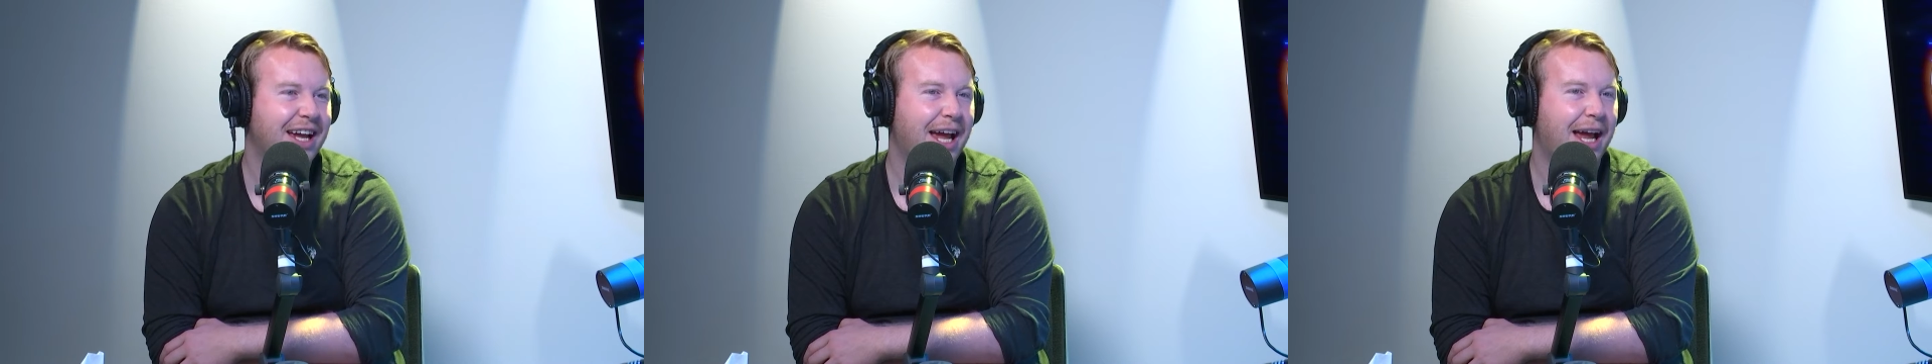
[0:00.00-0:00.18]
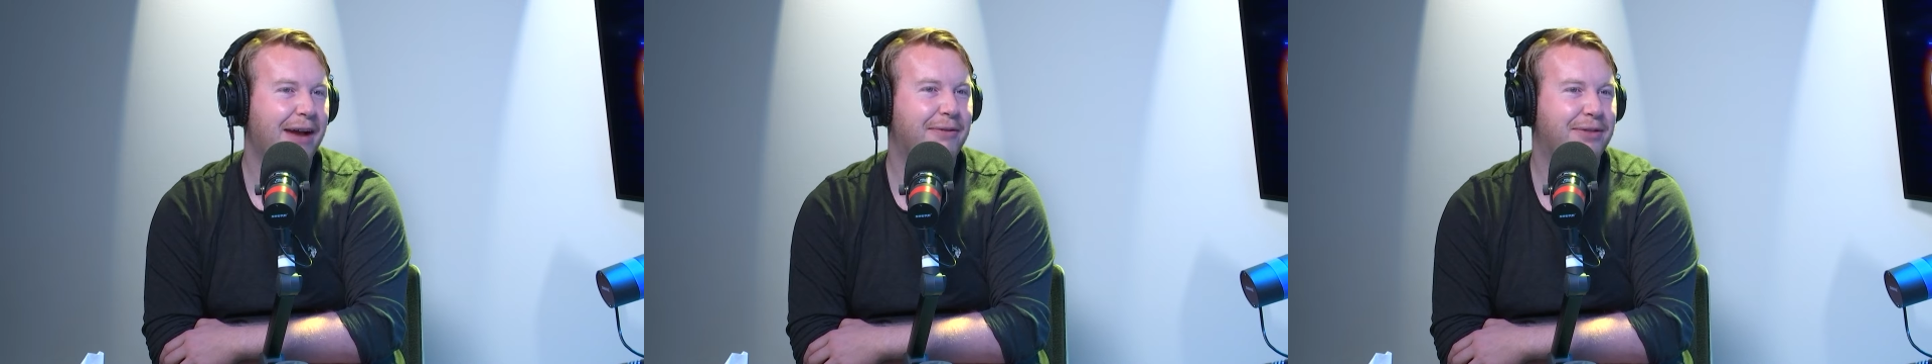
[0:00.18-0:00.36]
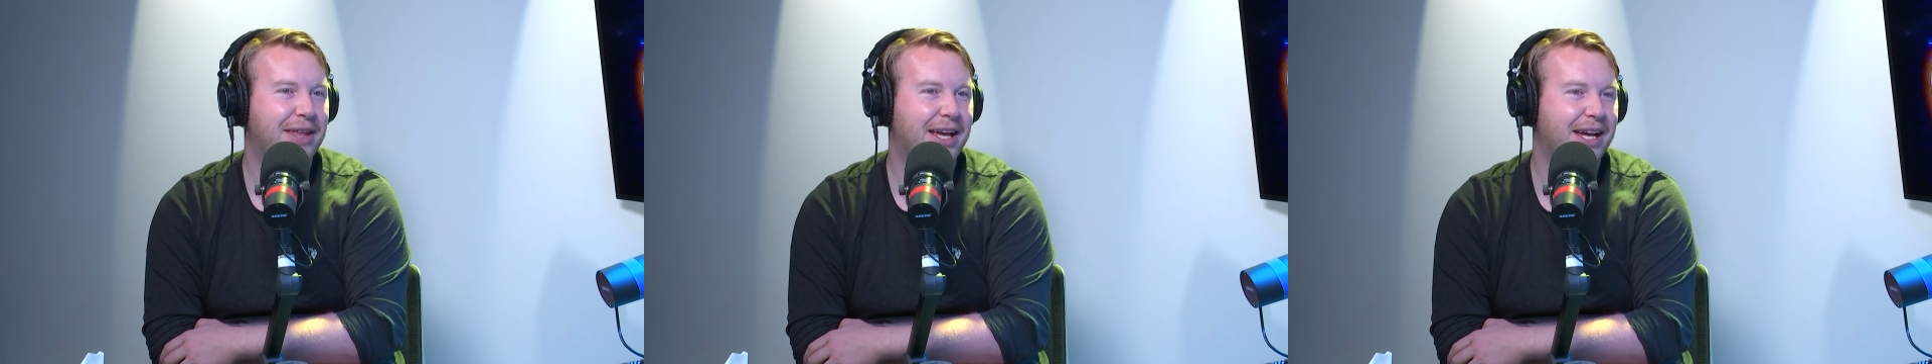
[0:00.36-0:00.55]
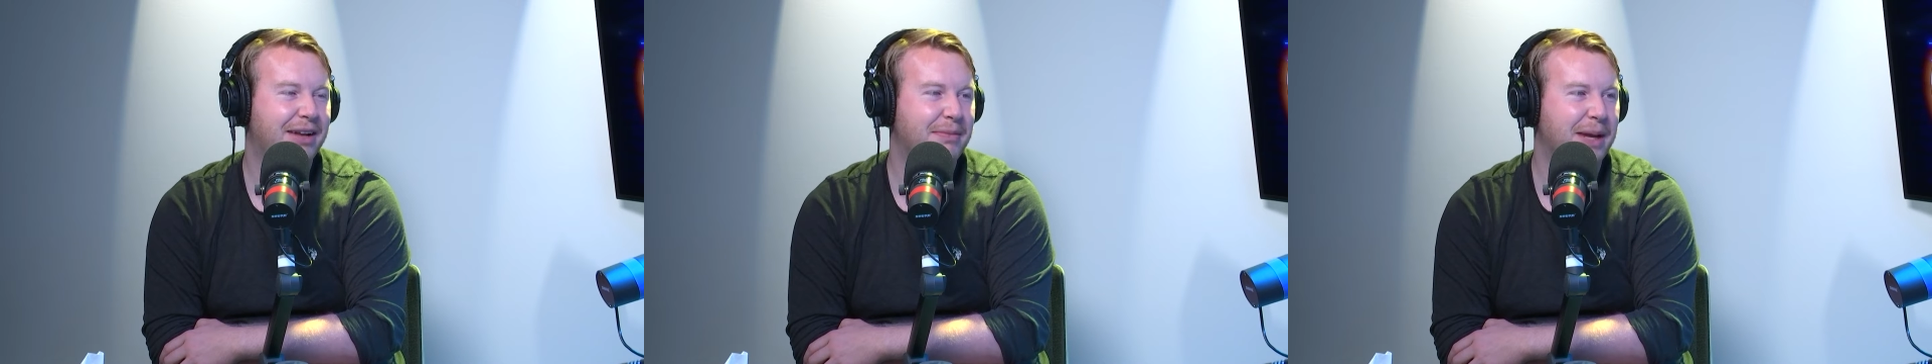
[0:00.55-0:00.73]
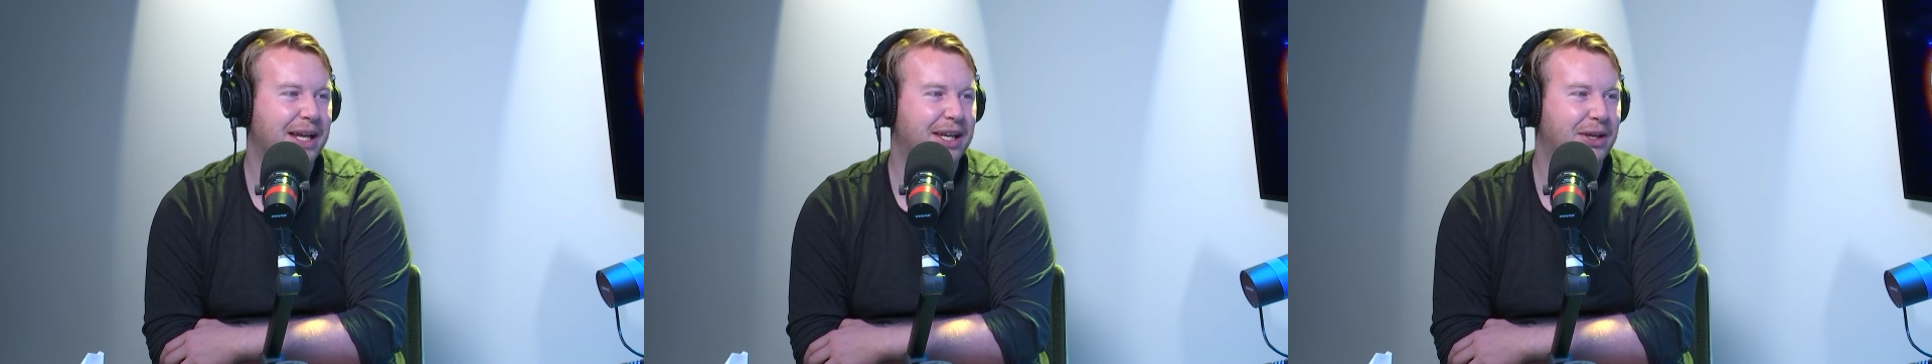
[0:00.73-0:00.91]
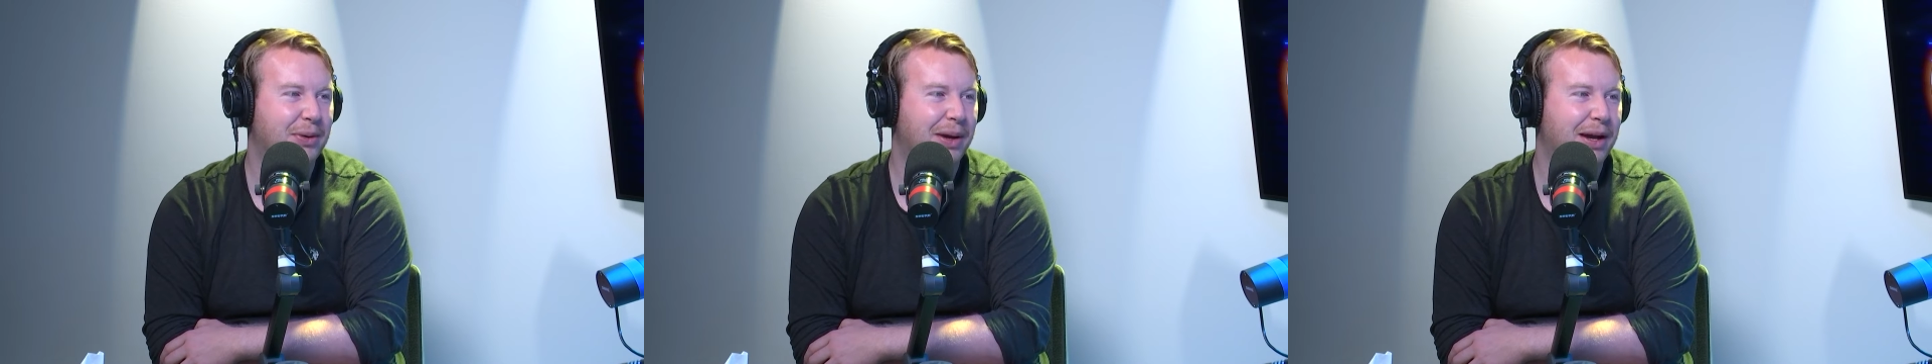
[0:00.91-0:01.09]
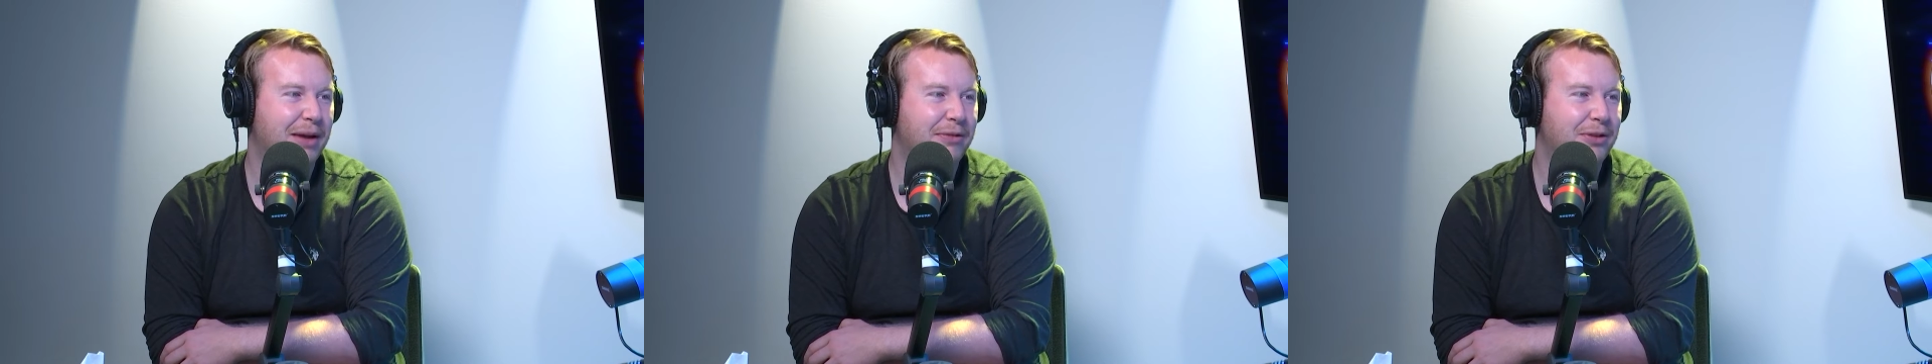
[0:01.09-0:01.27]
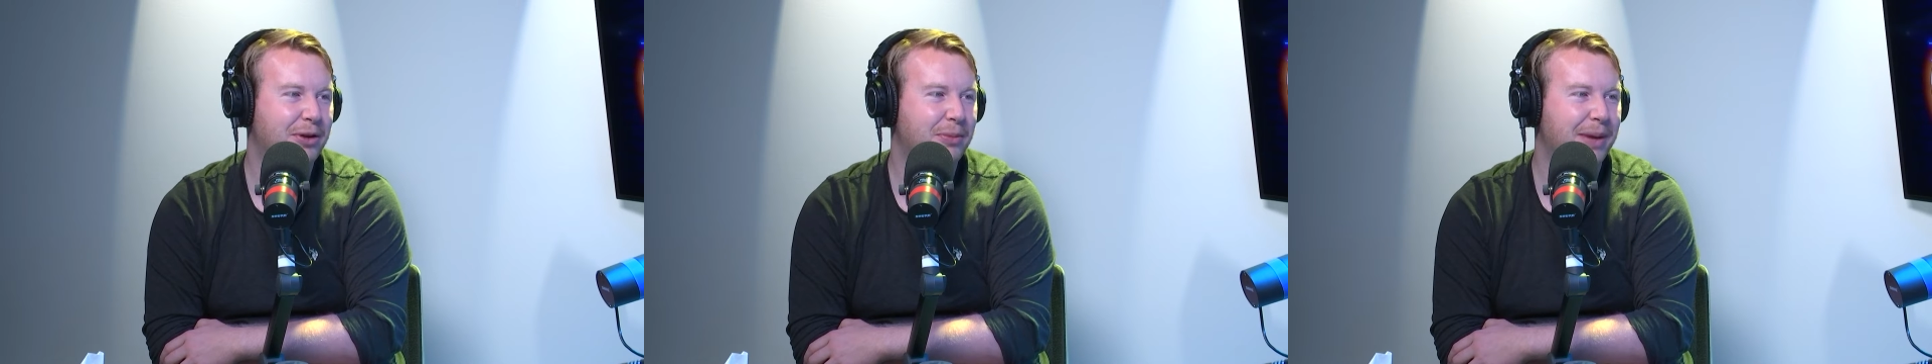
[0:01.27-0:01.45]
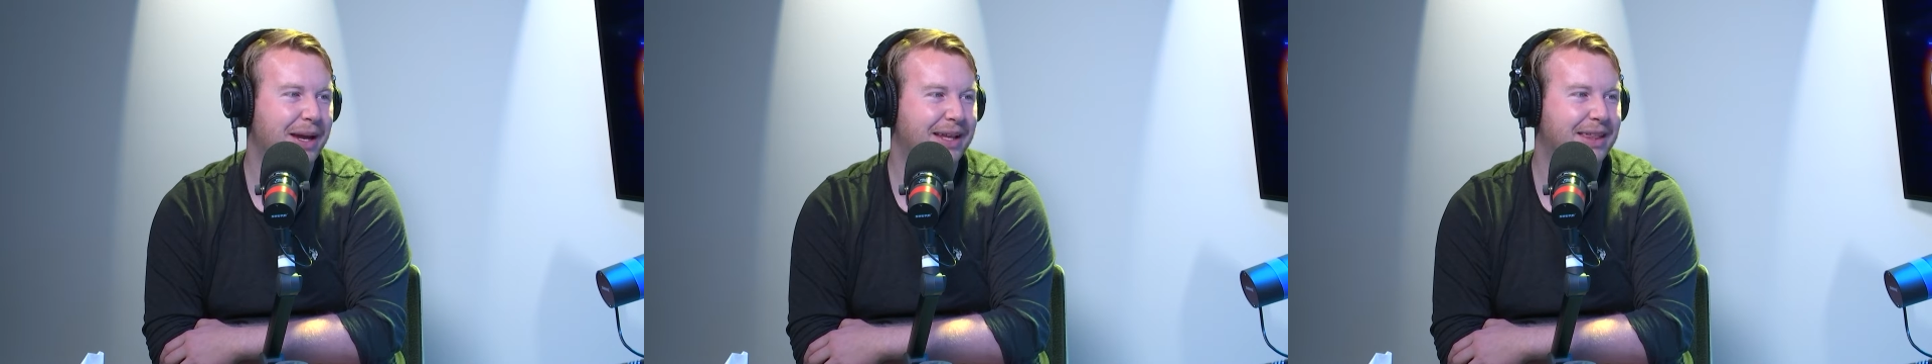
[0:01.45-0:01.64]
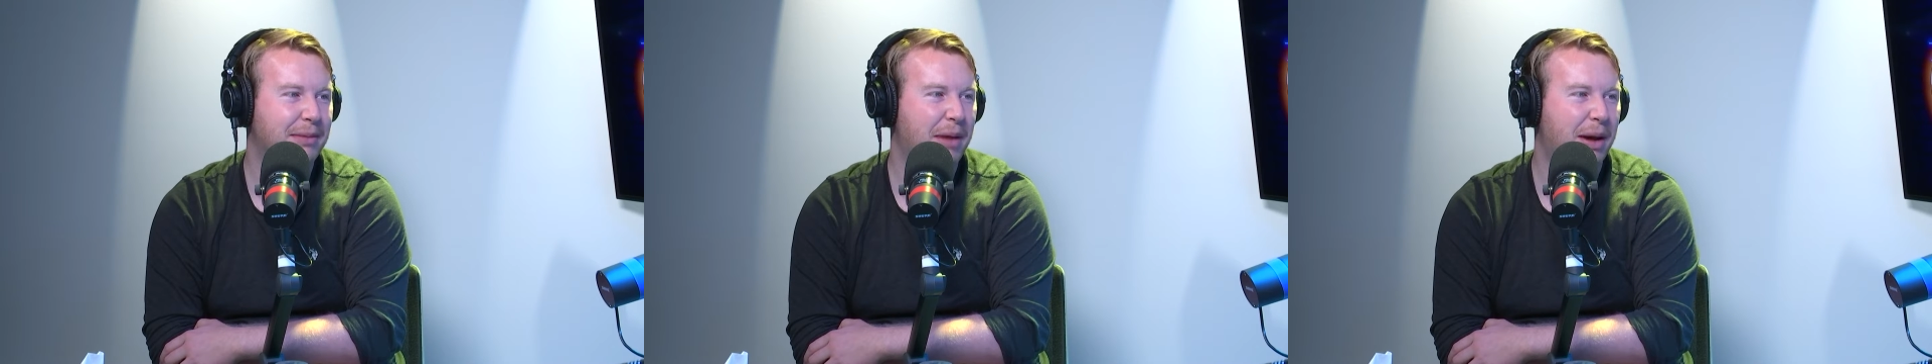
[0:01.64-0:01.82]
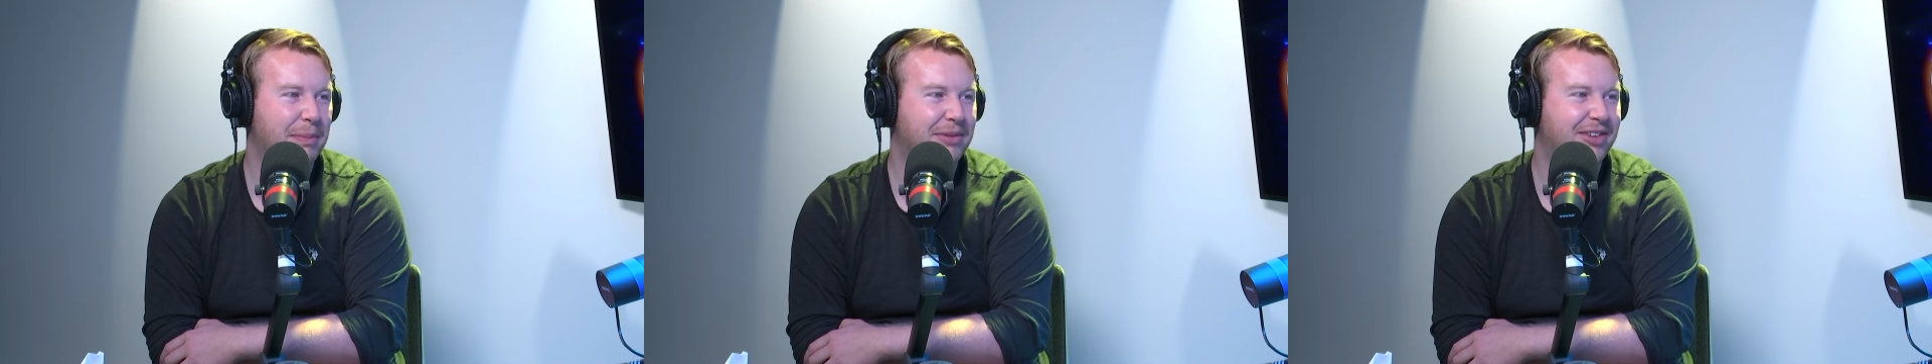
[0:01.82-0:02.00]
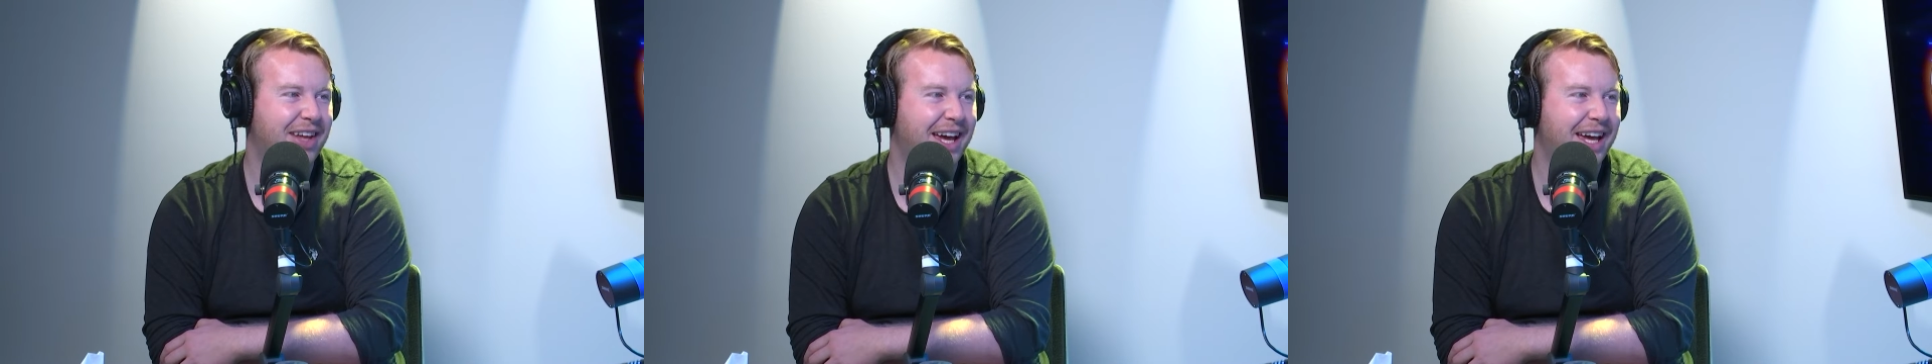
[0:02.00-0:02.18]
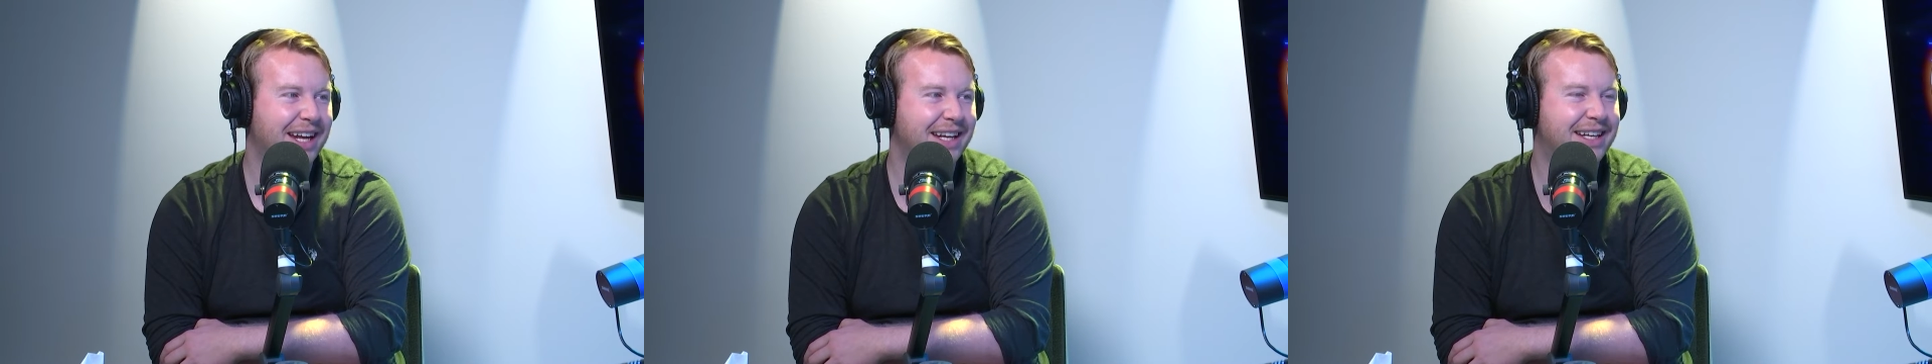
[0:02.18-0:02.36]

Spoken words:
if you make them upset.